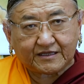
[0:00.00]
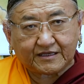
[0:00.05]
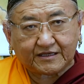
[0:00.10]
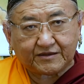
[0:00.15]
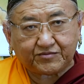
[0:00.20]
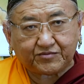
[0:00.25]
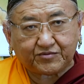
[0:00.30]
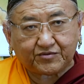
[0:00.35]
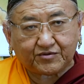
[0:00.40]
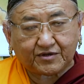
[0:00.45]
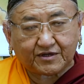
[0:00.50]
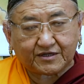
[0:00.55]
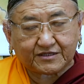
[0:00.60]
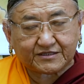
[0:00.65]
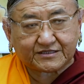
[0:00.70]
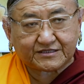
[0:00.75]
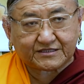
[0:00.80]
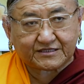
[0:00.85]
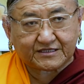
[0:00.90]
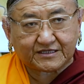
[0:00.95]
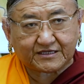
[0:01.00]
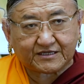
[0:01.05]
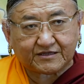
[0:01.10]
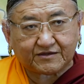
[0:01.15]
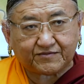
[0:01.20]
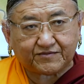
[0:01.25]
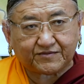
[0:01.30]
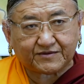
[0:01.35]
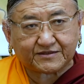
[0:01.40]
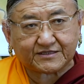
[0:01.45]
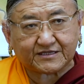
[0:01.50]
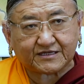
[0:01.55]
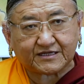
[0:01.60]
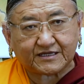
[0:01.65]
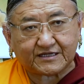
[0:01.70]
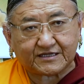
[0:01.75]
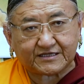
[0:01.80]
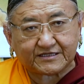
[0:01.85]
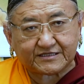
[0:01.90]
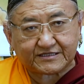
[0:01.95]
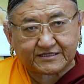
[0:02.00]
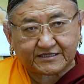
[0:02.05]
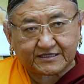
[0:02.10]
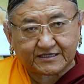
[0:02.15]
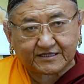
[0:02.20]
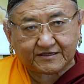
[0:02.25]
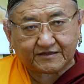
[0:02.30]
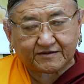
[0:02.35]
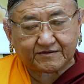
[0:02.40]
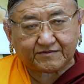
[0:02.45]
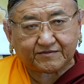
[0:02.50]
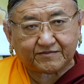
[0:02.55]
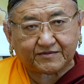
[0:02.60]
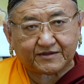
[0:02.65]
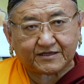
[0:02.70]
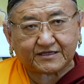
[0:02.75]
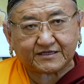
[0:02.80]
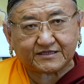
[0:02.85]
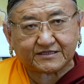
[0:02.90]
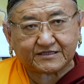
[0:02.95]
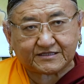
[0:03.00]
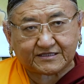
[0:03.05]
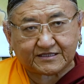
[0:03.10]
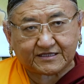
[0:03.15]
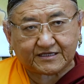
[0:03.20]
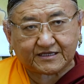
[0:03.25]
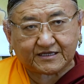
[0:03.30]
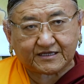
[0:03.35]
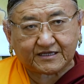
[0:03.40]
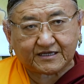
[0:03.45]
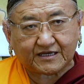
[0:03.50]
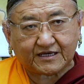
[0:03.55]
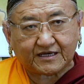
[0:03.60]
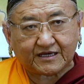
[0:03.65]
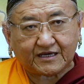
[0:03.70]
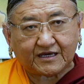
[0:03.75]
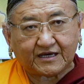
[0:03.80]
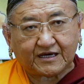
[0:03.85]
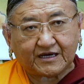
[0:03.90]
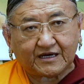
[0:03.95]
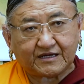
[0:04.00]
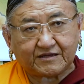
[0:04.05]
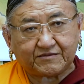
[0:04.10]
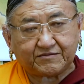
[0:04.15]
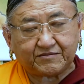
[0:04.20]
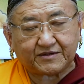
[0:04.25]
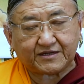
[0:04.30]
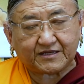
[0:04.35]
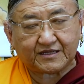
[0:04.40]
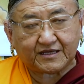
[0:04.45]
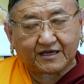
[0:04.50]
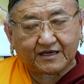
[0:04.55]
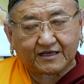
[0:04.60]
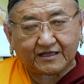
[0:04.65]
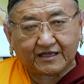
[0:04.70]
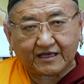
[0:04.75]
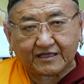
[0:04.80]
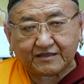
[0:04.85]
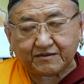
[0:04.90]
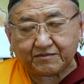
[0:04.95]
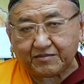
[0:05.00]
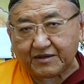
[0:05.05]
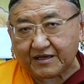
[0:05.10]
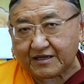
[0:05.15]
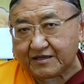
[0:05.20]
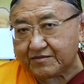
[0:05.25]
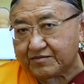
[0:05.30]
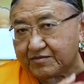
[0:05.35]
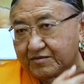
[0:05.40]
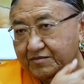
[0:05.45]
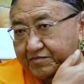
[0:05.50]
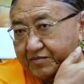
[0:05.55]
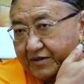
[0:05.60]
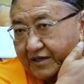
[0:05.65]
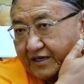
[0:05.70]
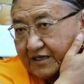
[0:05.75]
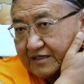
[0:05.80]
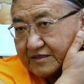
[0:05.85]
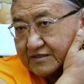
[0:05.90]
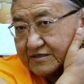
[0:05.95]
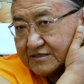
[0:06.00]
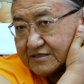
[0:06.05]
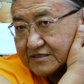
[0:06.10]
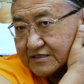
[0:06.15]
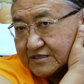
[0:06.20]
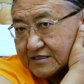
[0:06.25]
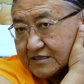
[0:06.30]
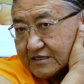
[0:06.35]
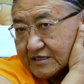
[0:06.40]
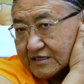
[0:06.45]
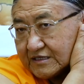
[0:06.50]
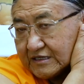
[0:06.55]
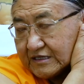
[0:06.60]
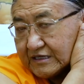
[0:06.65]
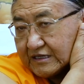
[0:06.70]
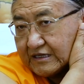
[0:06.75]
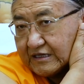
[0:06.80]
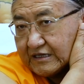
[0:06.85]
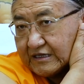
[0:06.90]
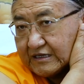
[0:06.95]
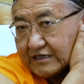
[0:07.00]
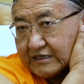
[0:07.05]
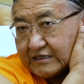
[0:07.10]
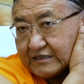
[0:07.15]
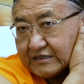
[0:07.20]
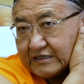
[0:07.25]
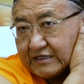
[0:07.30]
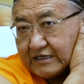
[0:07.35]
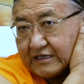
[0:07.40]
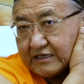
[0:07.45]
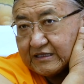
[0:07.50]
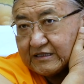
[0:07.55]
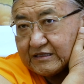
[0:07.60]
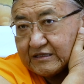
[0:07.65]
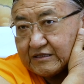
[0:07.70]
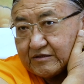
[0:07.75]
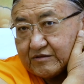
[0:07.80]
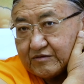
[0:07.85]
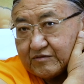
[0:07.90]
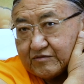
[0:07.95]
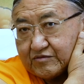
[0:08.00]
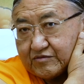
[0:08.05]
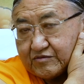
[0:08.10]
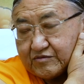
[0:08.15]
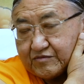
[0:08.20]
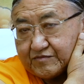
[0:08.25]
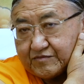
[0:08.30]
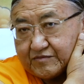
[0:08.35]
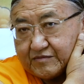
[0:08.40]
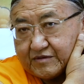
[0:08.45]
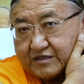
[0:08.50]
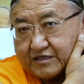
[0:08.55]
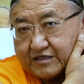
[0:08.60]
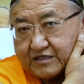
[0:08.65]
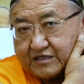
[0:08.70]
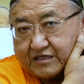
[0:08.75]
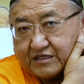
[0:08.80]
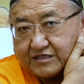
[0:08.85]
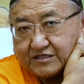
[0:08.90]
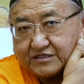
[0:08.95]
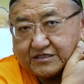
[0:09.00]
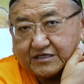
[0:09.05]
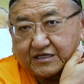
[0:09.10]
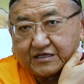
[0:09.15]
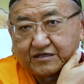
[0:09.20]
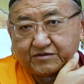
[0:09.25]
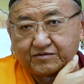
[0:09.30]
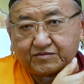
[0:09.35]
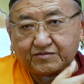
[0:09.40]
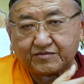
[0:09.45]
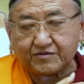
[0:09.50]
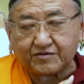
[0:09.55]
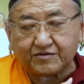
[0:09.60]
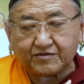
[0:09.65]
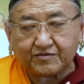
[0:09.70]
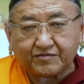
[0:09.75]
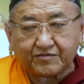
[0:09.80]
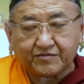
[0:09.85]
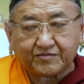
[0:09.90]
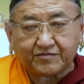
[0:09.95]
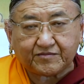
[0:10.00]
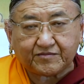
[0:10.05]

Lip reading: If you are sick, physically sick, very sick, and very unbearable pains, and then instead of